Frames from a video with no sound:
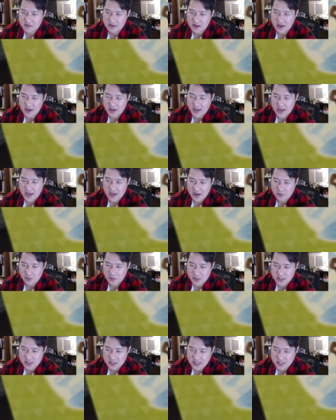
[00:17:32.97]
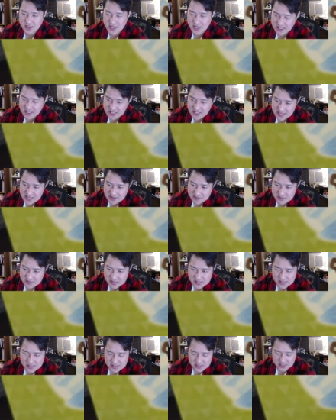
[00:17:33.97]
again, I wish tag
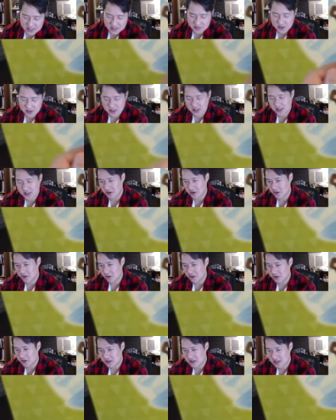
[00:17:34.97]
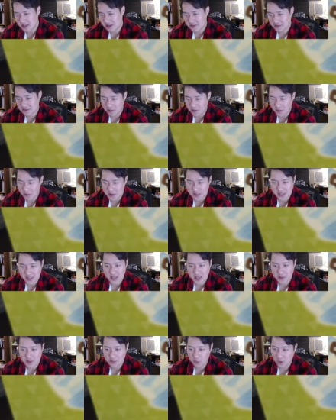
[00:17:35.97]
teams, especially like the earlier stuff, I wish I
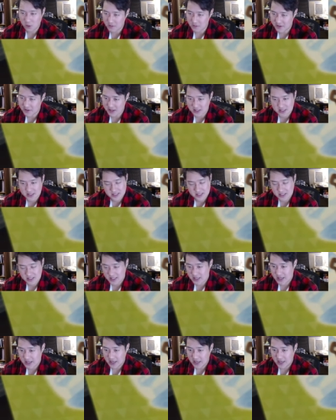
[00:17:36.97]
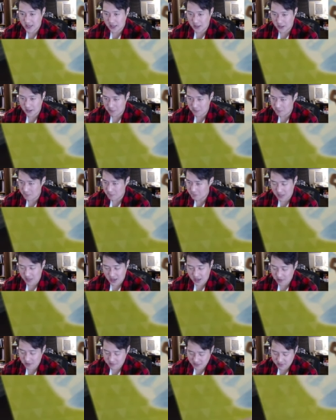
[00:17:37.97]
kept more of it. Um, I
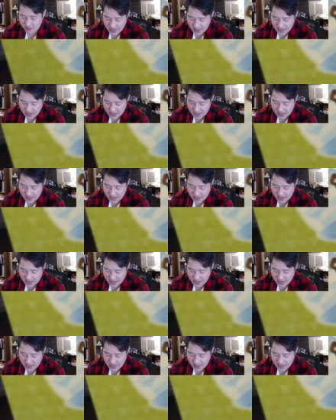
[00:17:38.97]
don't even think